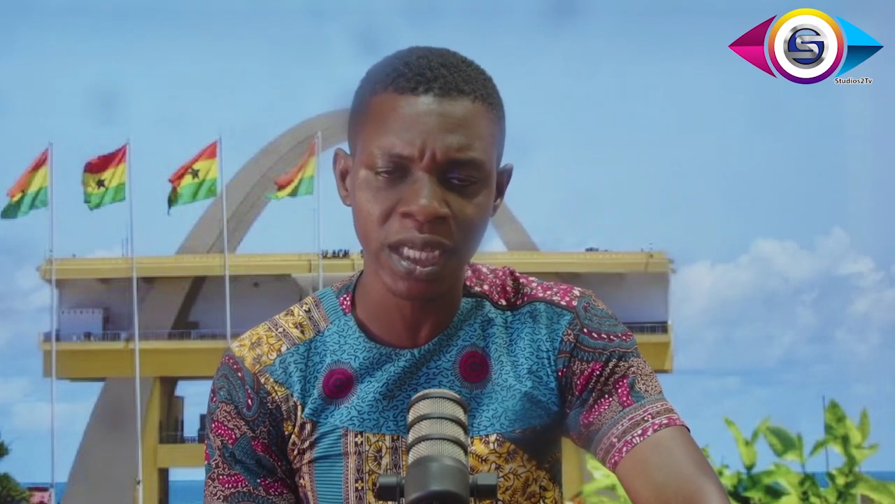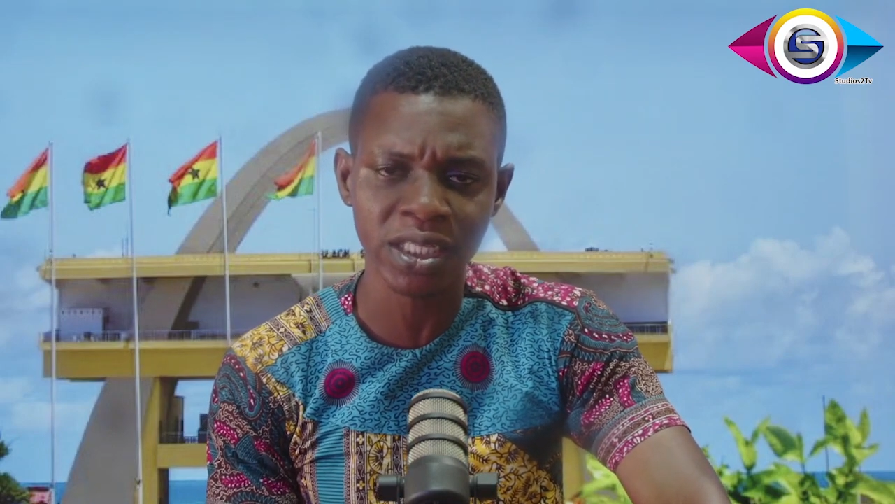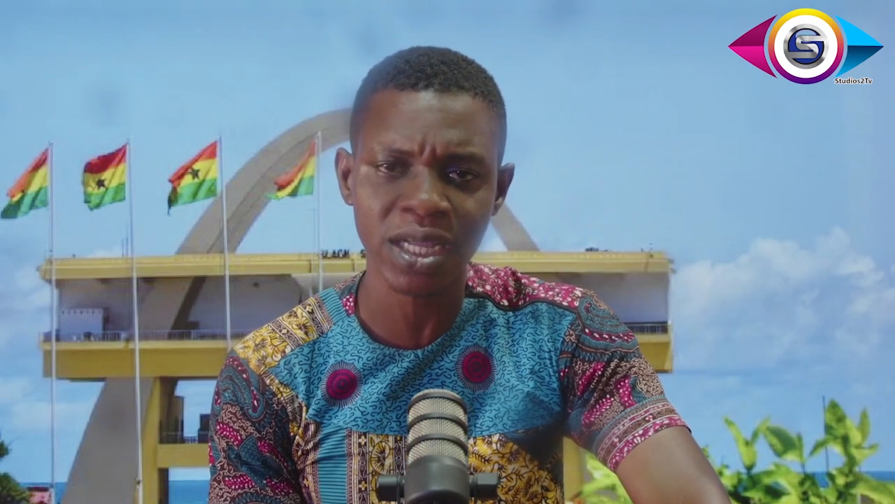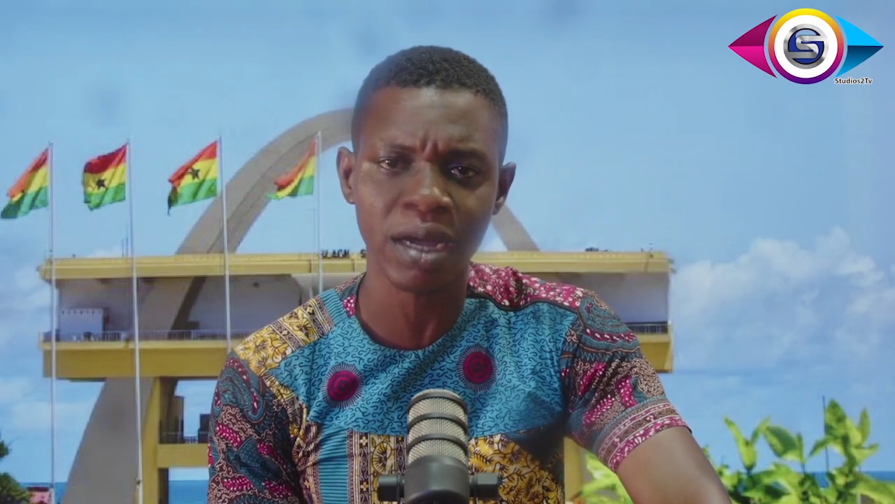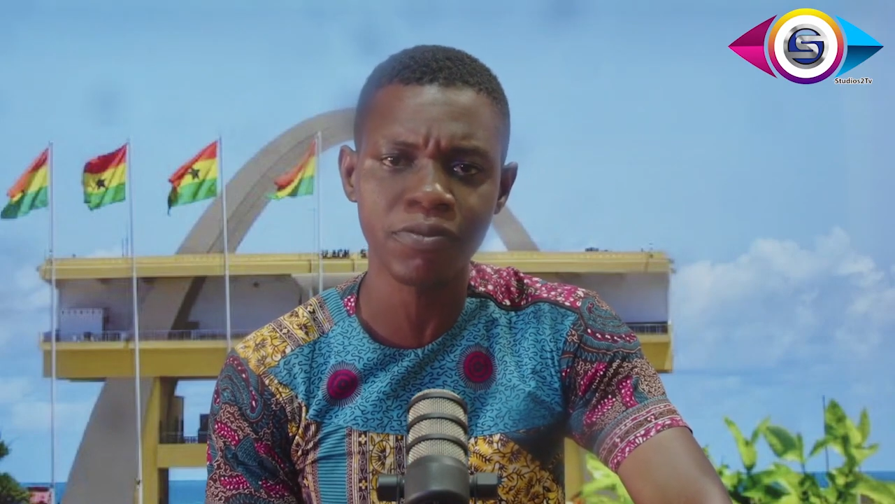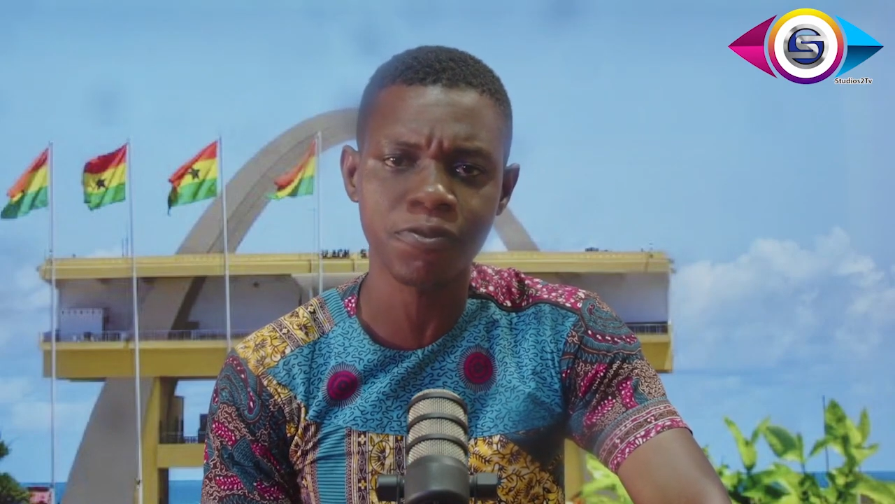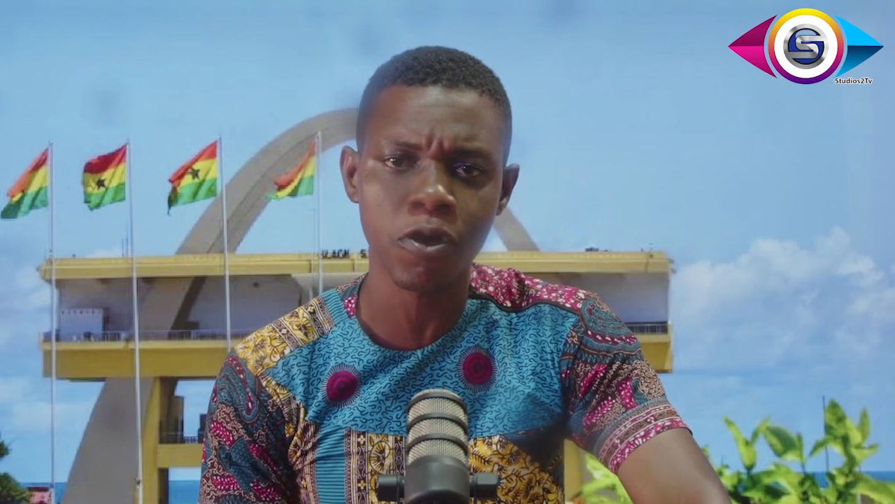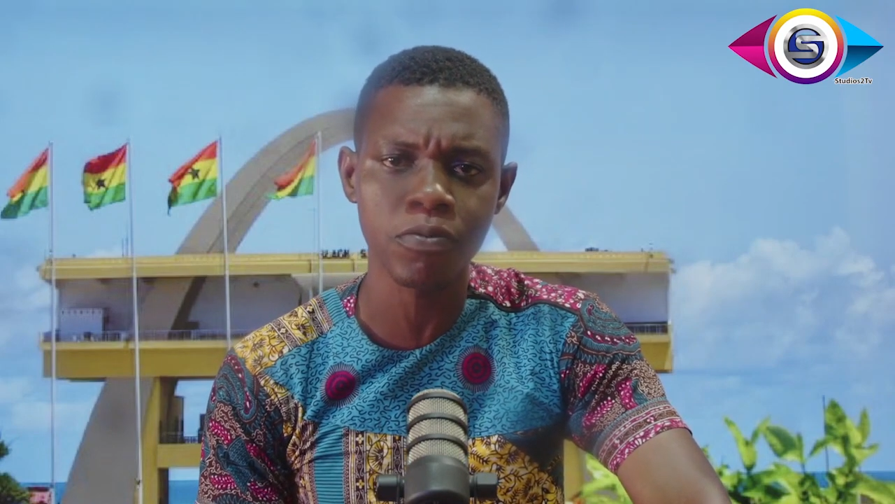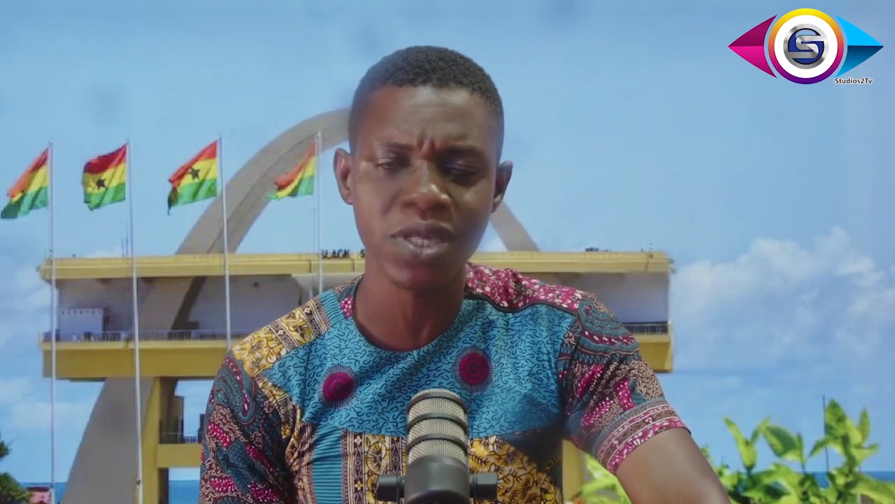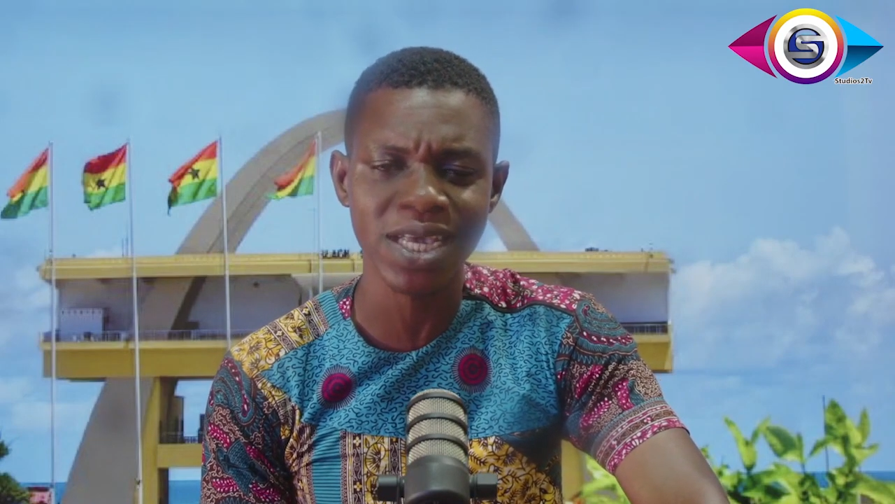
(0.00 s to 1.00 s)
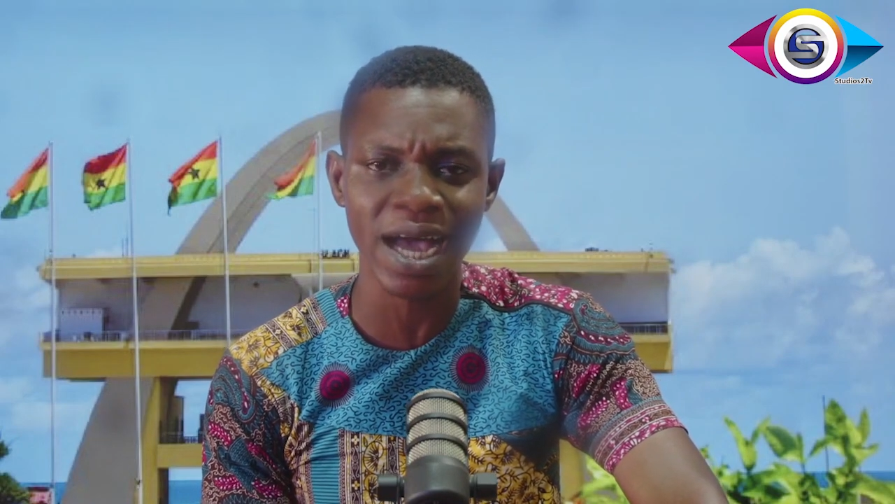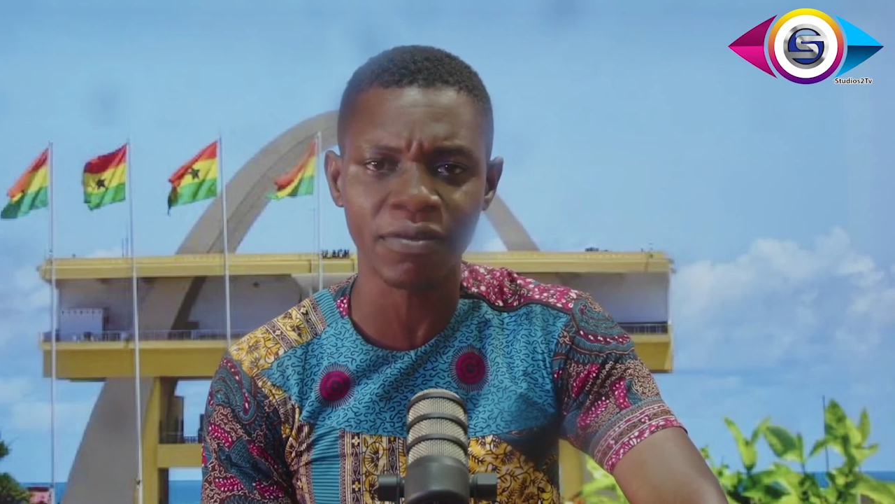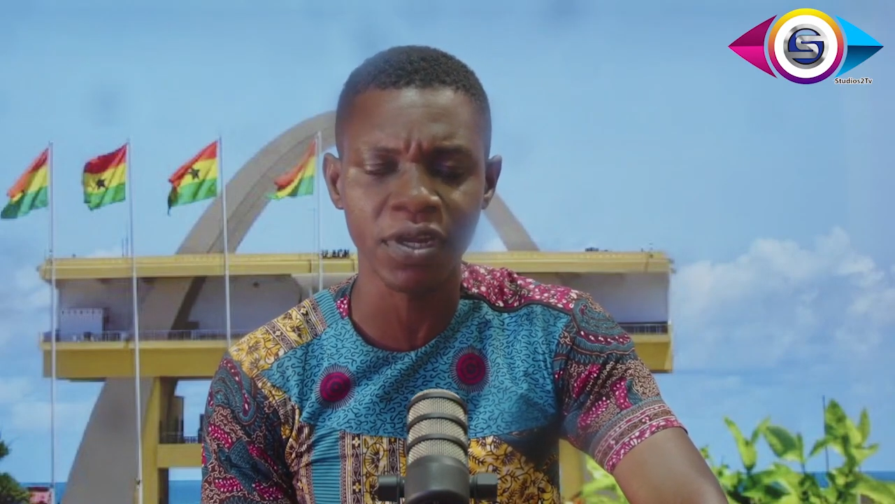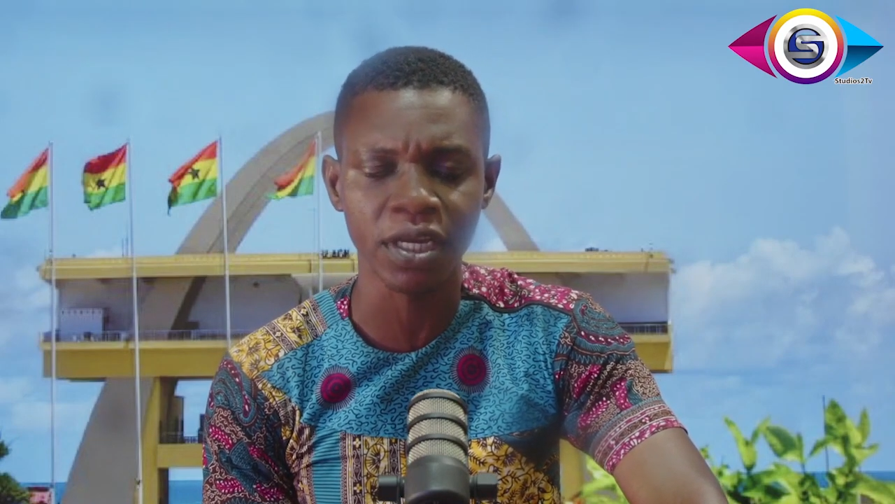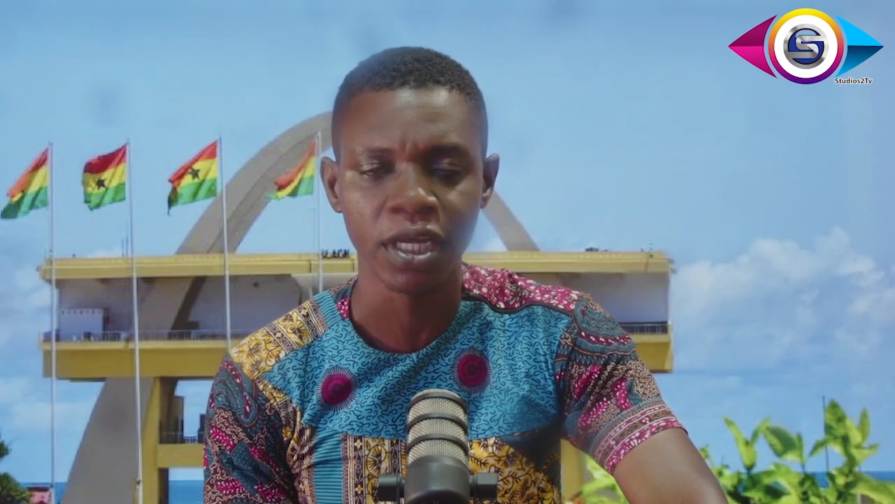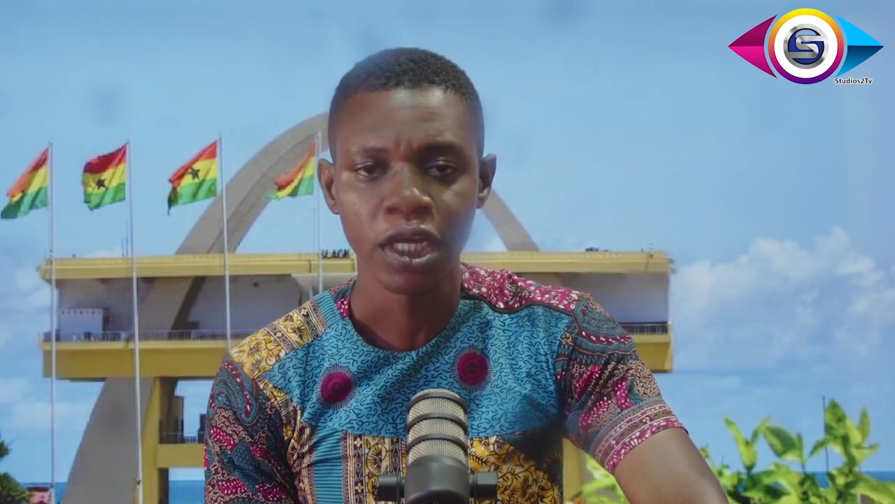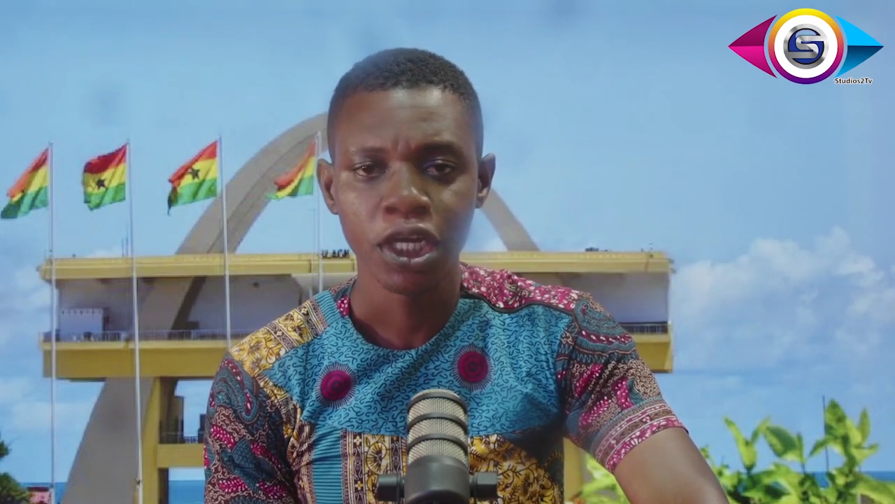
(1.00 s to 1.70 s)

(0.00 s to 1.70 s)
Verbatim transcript: that's come from the governing